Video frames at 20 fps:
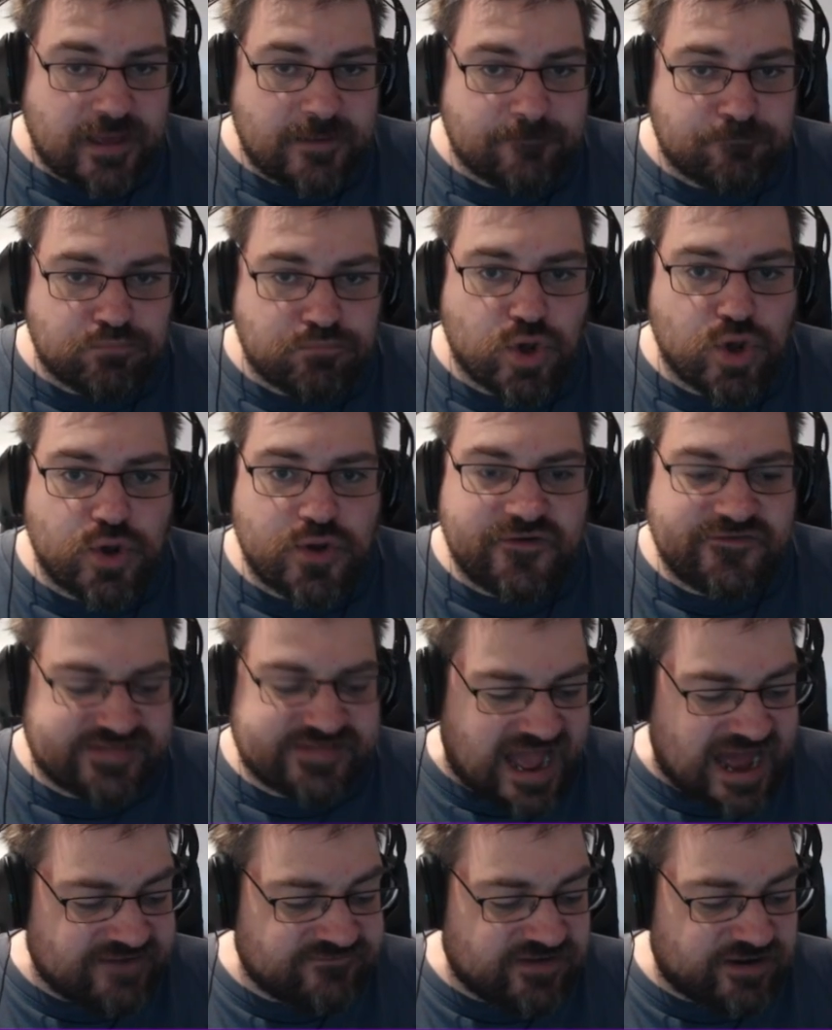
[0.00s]
moves
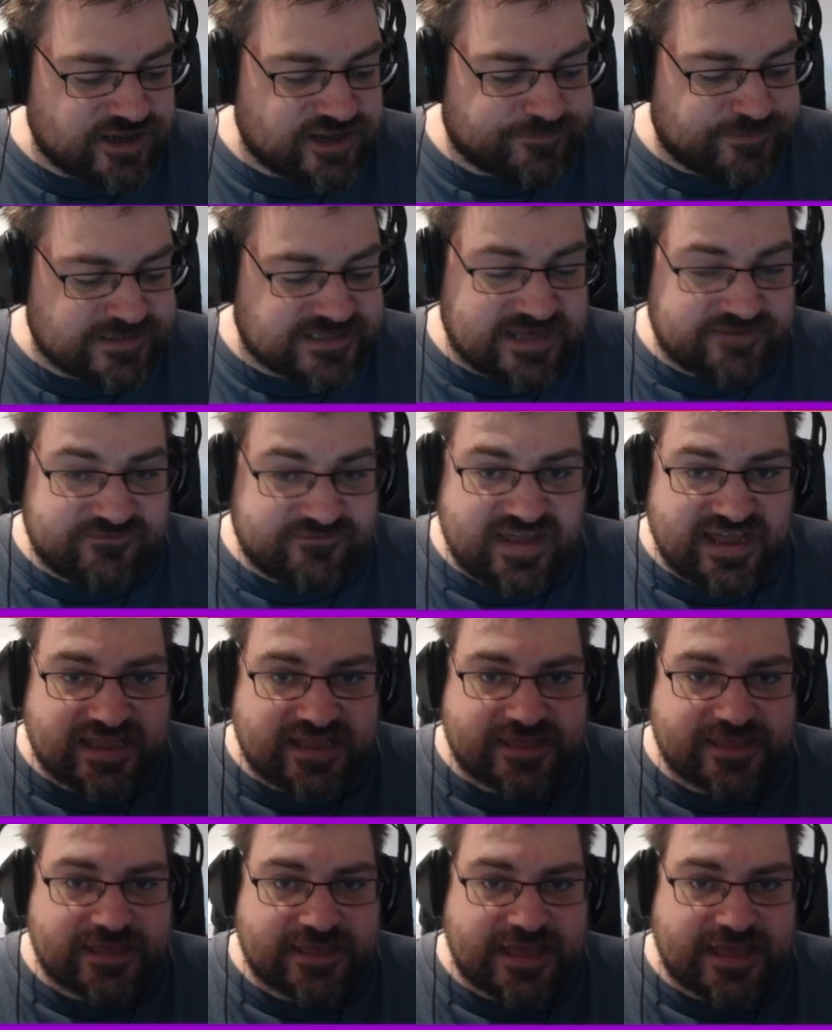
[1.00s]
and very specific